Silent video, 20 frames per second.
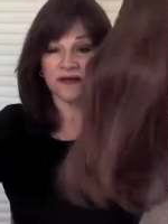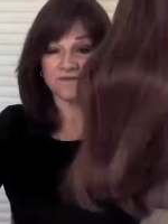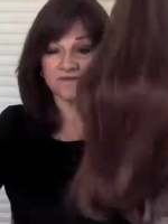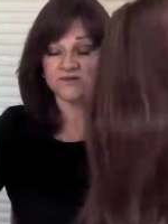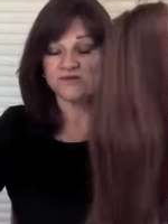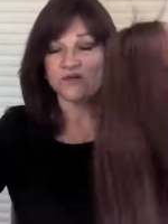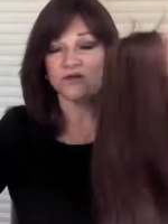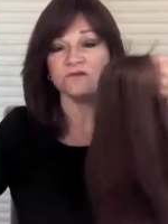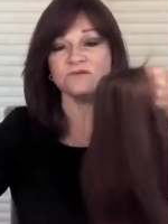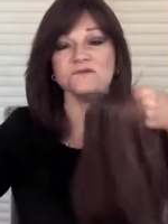I've
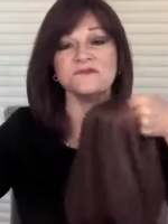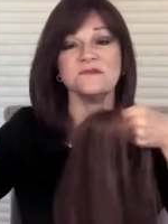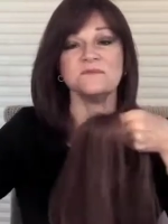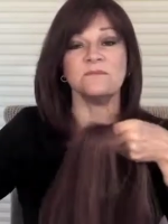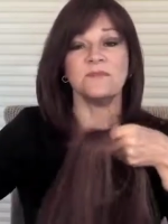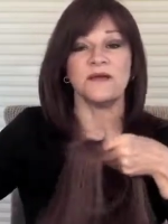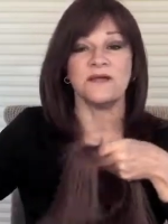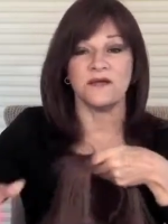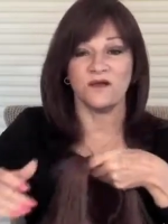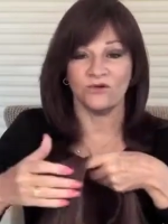
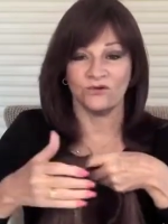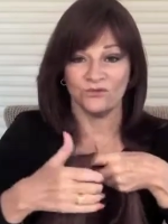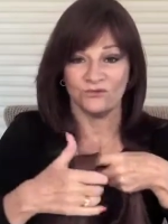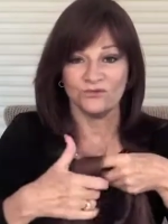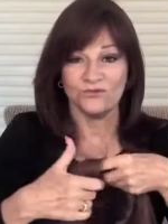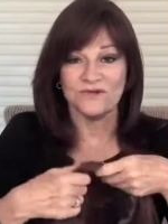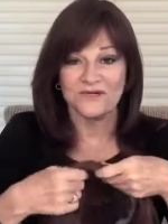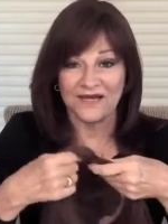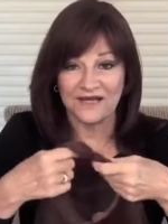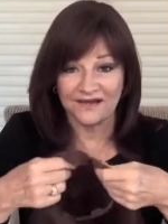chosen my
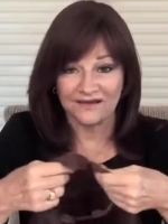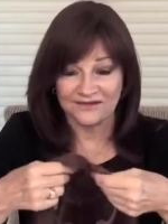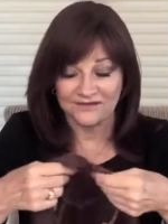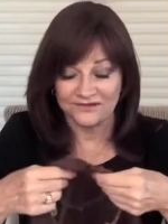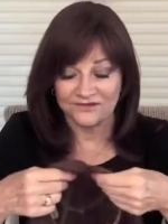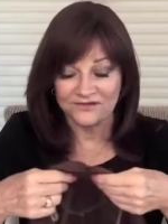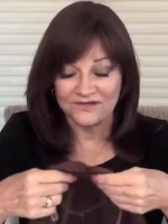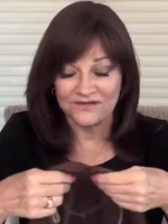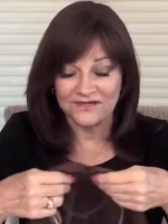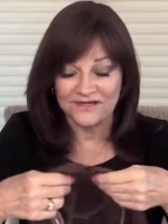own
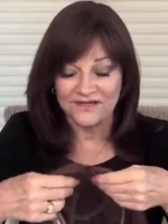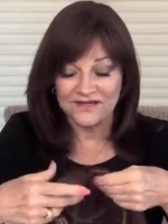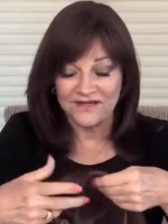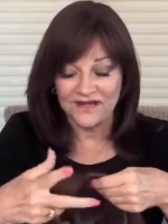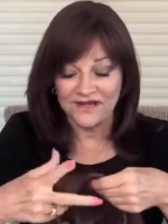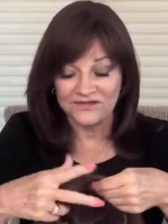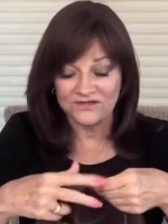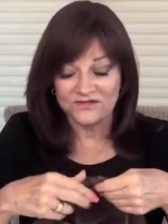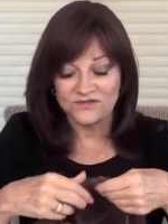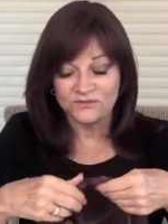color.
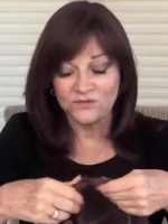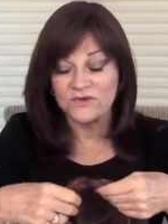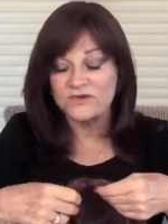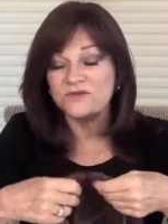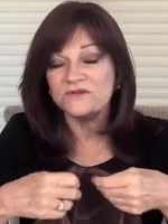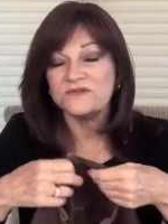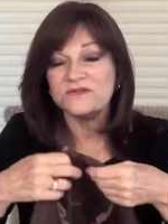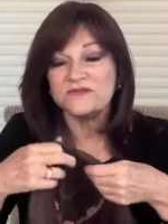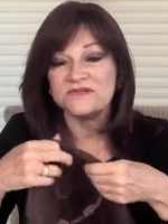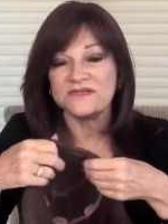I just
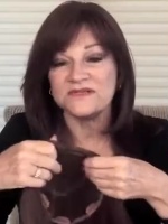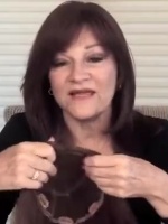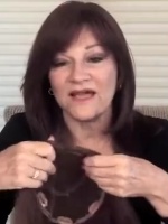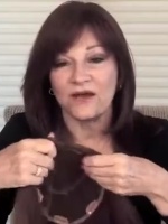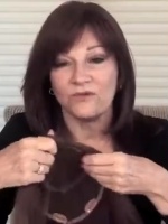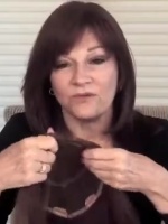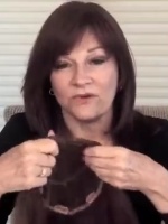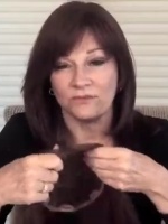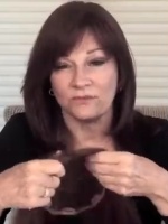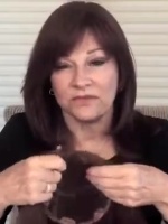want you to see
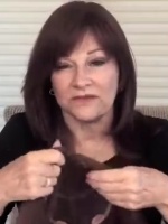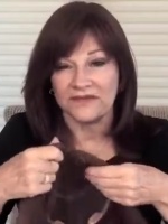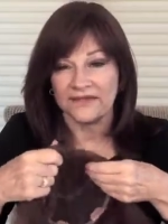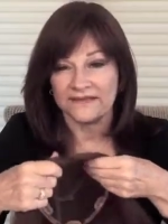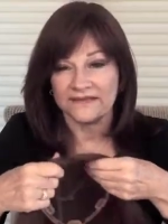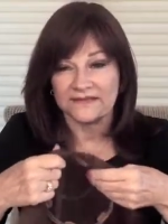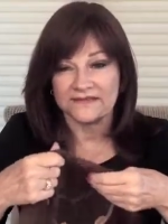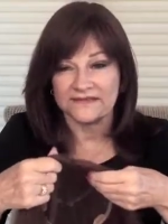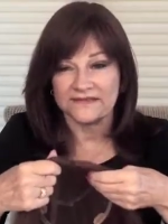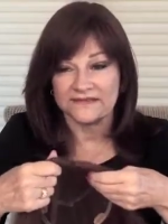how it
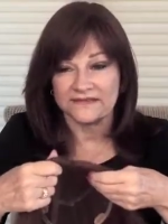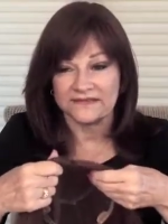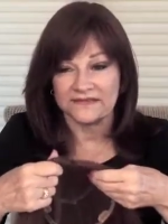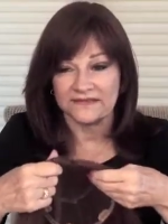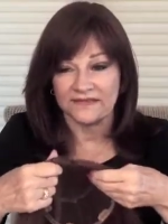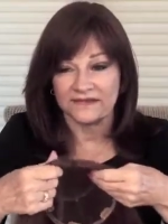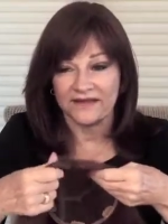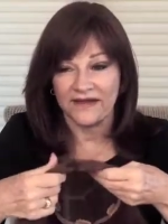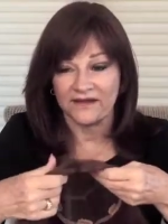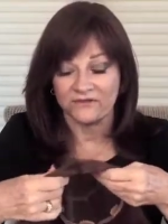blends
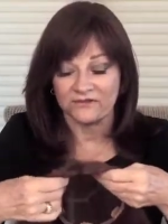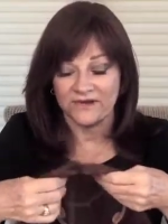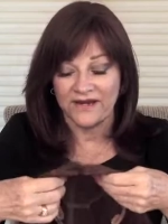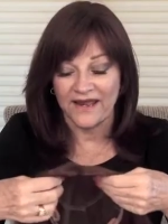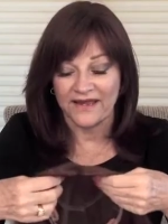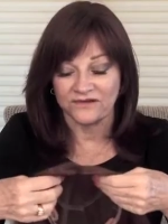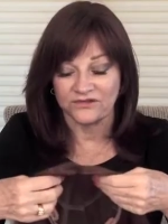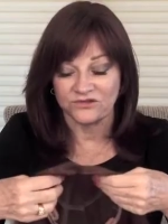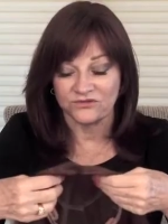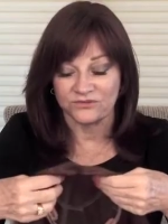in and how
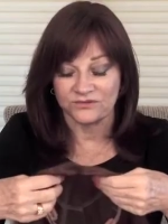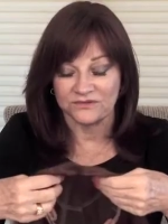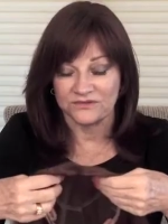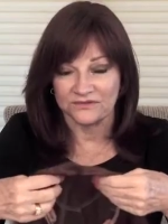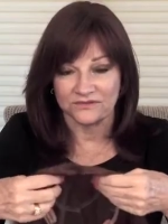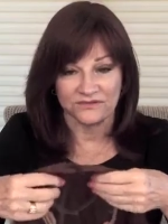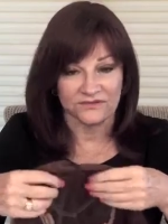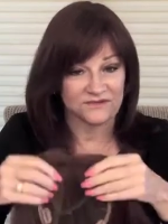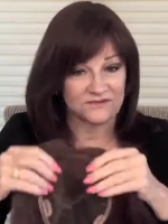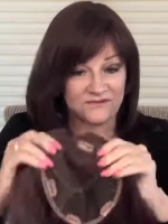natural
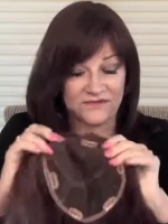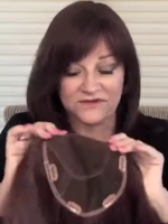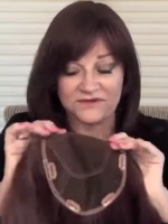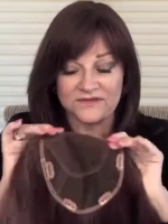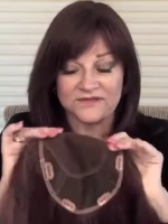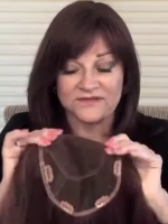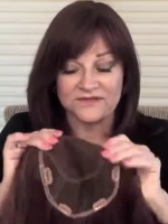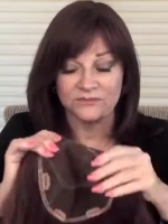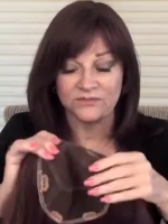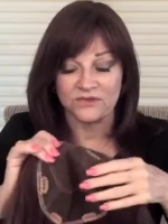it looks.
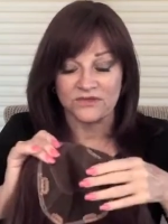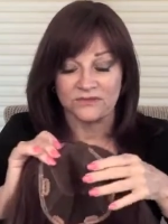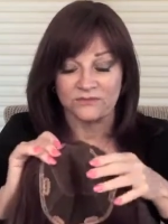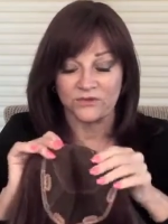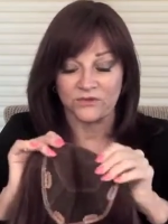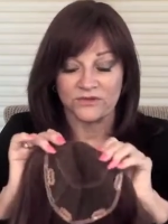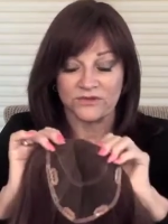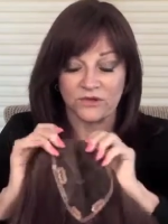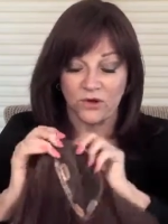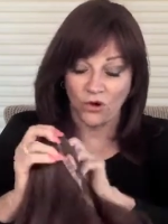Very simple. I'm
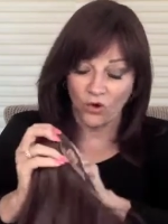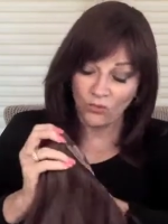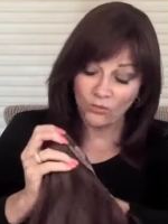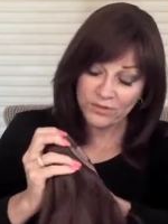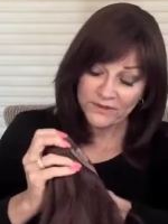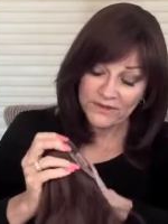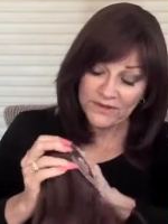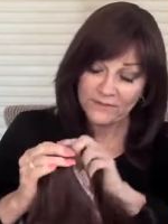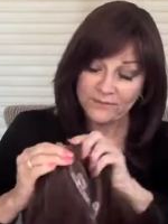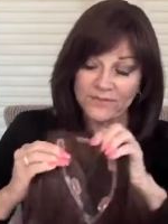going to
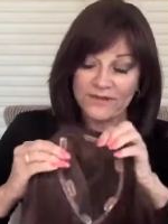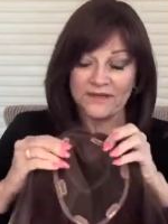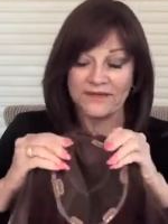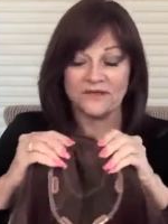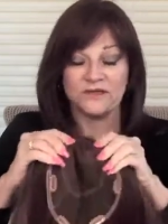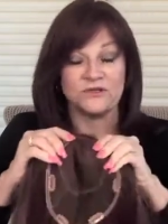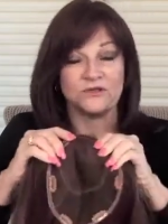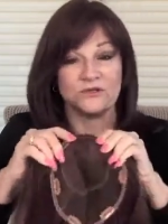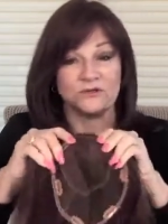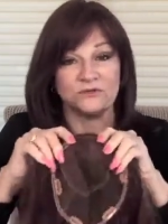open up
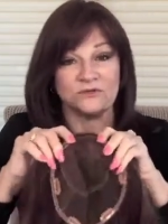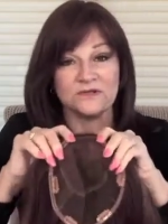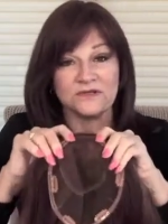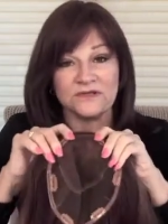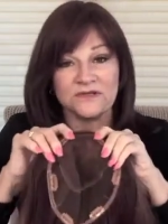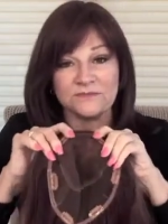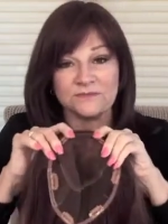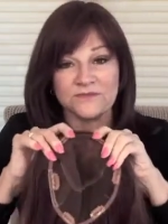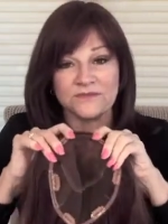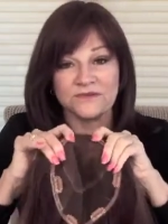two of the
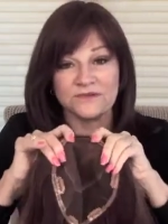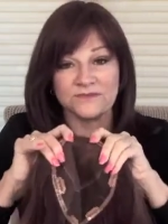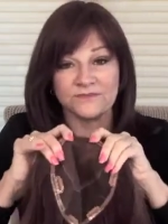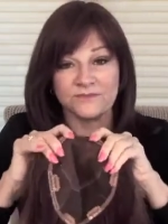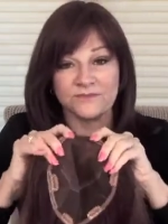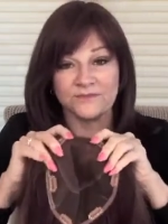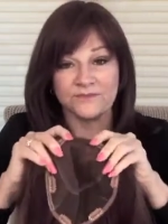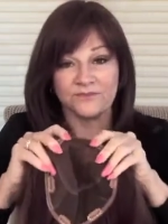clips.